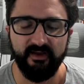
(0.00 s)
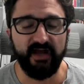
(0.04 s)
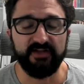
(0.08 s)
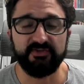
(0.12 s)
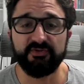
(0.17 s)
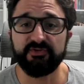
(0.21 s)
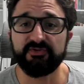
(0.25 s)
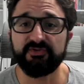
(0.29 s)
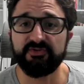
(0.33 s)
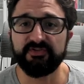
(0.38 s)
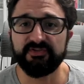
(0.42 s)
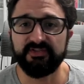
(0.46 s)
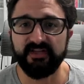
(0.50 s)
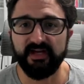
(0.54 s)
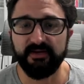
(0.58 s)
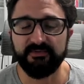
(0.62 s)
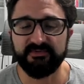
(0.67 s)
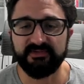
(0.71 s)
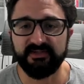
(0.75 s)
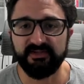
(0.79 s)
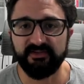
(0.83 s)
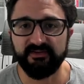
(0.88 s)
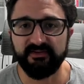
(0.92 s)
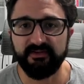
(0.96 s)
I chose to use
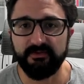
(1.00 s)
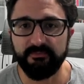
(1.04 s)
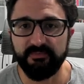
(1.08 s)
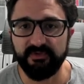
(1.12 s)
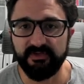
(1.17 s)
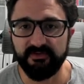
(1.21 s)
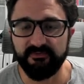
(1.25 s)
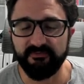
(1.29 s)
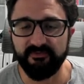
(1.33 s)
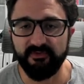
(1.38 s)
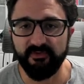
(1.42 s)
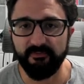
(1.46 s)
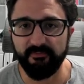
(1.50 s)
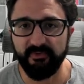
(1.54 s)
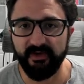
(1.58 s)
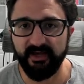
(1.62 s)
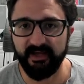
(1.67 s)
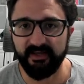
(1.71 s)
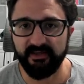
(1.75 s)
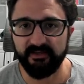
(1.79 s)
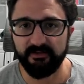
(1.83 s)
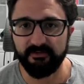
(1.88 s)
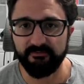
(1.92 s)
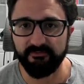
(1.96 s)
TimescaleDB for the
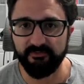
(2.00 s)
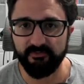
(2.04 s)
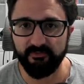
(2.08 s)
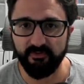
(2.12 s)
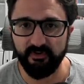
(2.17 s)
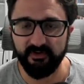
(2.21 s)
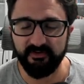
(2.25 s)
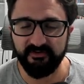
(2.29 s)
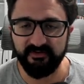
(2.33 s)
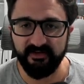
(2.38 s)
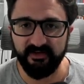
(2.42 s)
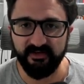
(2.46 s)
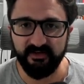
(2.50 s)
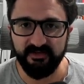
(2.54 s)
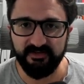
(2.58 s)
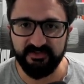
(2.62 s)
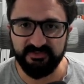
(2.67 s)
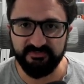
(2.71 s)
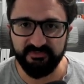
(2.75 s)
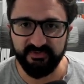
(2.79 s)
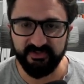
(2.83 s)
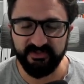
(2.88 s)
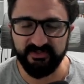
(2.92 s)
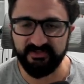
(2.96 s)
backend of the raw data
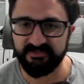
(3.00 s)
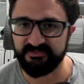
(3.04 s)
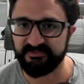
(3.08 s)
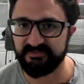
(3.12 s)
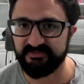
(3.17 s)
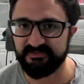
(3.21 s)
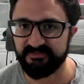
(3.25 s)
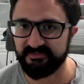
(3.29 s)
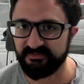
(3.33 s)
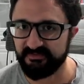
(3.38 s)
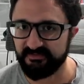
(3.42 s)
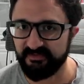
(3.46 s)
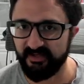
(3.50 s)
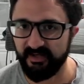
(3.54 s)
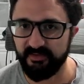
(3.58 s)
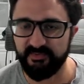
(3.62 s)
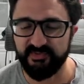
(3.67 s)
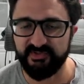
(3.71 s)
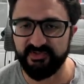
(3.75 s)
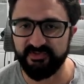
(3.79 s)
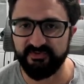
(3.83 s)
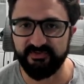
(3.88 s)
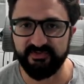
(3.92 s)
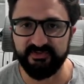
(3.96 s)
just because it's a time
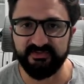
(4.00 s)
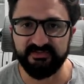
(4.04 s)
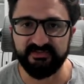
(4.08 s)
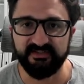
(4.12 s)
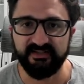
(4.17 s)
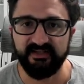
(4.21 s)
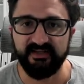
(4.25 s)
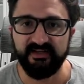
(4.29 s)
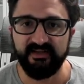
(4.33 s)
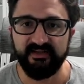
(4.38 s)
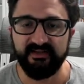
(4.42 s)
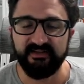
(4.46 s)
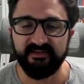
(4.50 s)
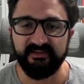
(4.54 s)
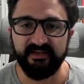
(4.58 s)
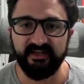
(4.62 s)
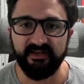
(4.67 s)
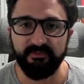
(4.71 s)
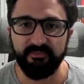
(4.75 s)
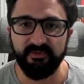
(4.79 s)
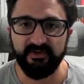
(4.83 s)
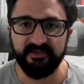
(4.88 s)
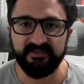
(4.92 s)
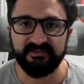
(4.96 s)
series
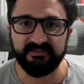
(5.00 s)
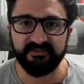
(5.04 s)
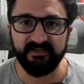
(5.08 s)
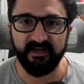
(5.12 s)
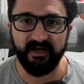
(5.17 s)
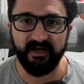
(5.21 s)
database